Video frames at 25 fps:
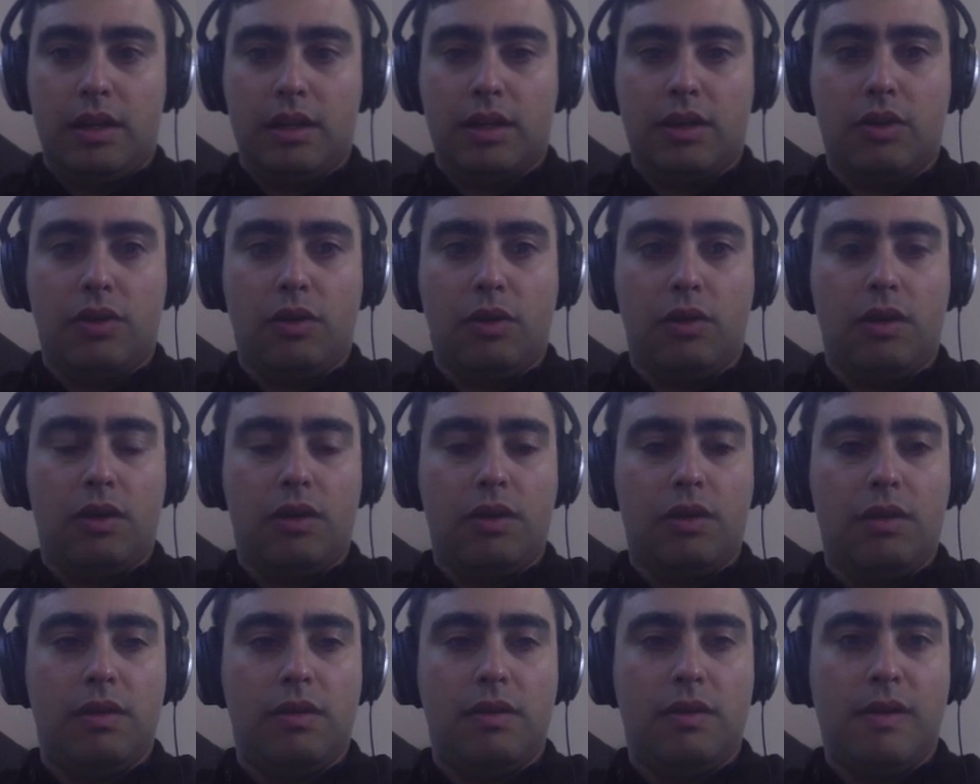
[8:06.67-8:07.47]
Cool.
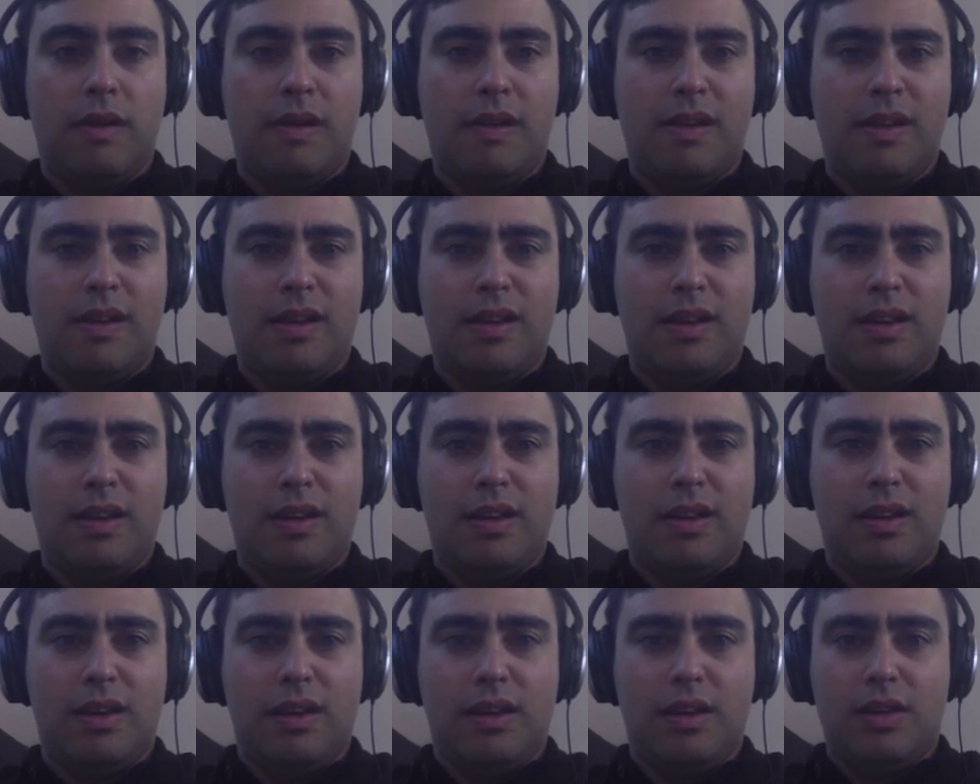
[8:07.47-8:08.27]

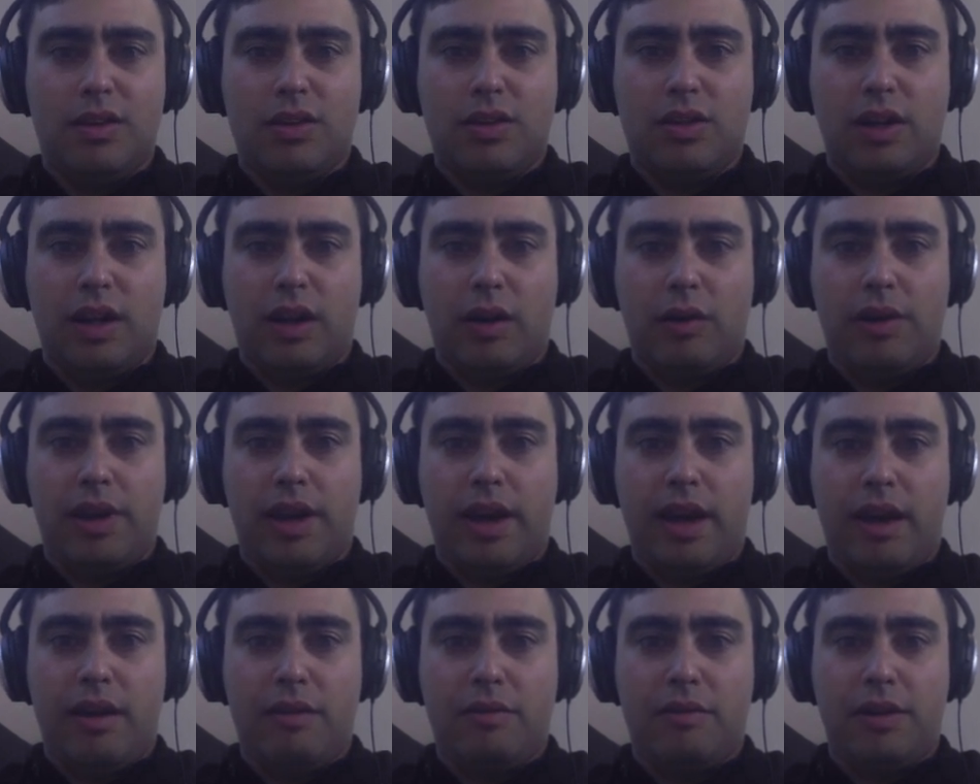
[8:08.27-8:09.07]
So now we
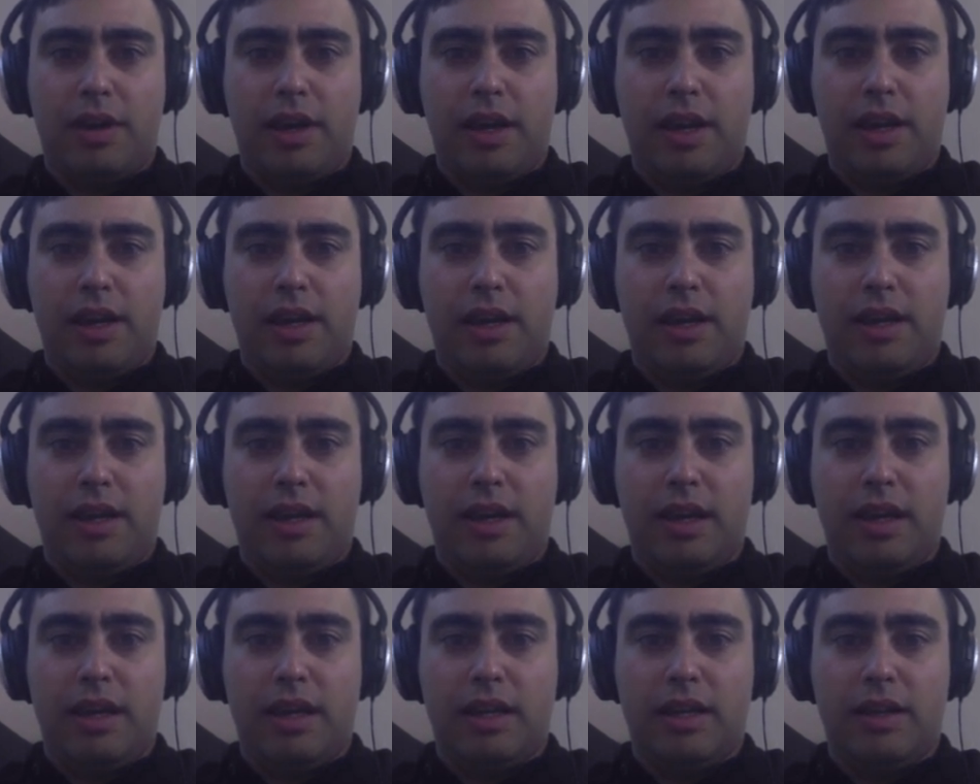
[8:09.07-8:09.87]
have a
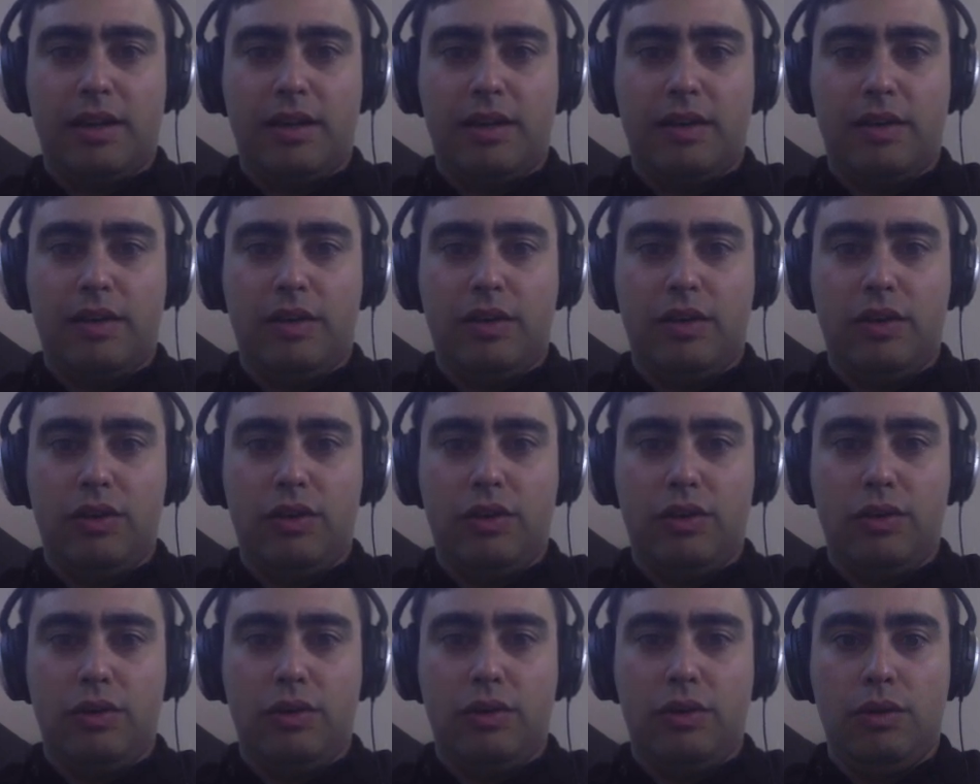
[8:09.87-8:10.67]

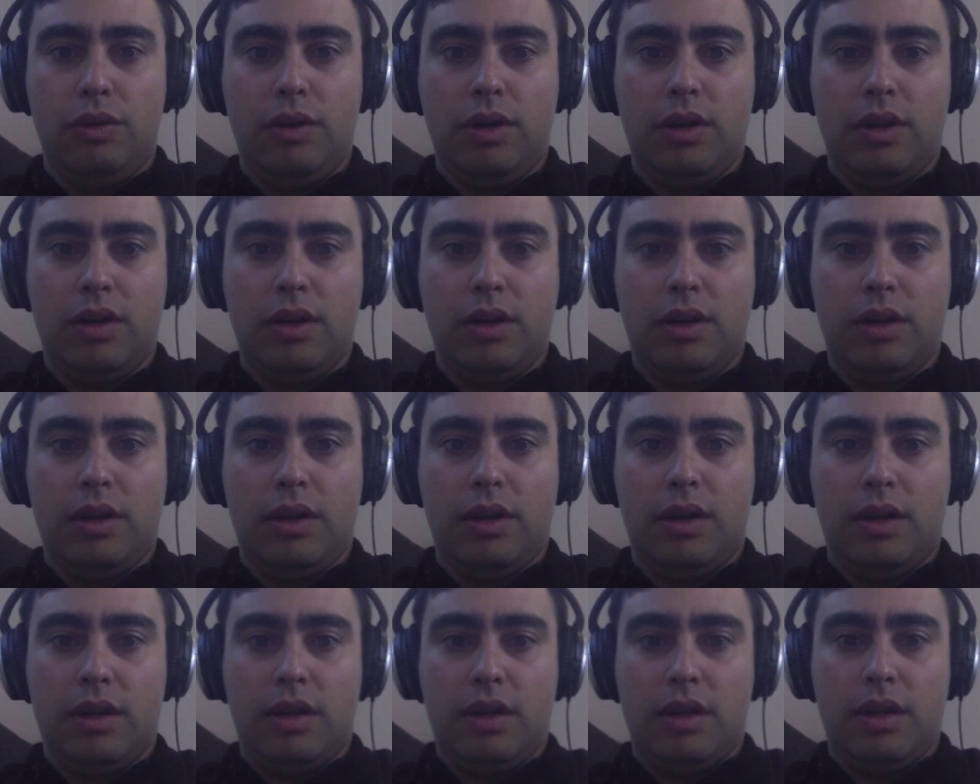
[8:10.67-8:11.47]
new
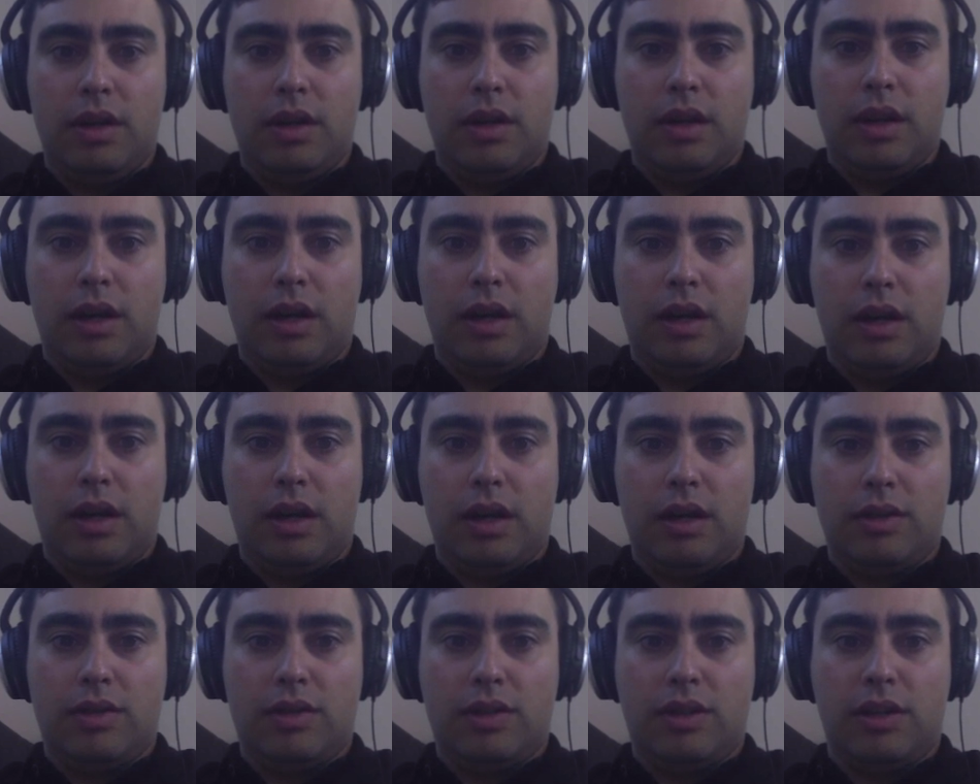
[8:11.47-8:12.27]

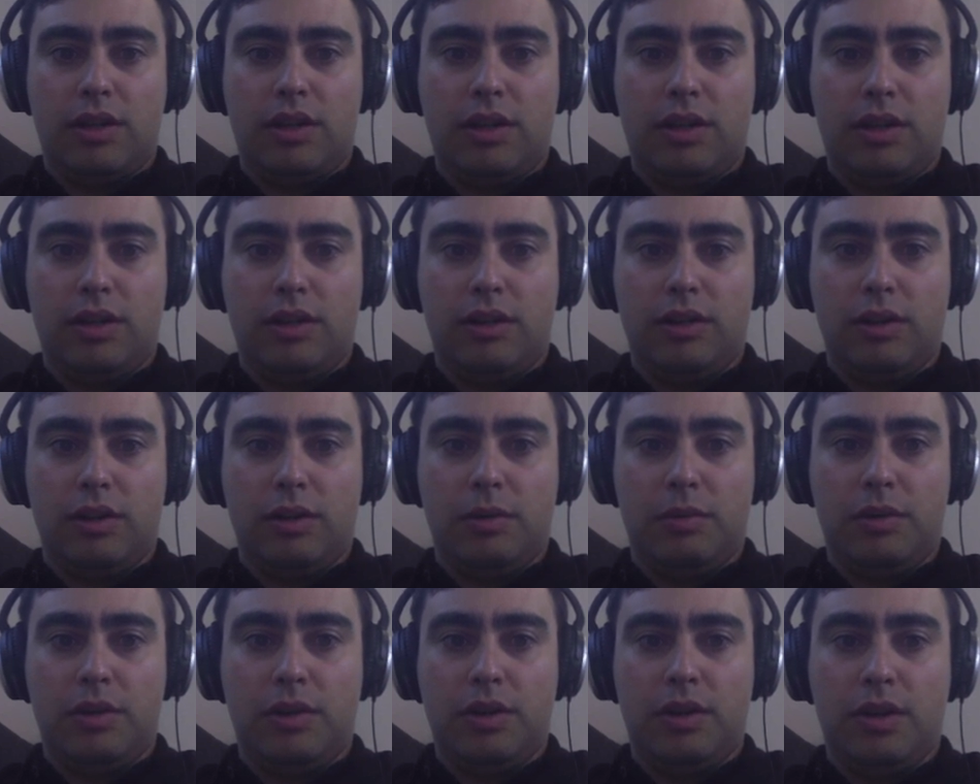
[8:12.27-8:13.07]
security group,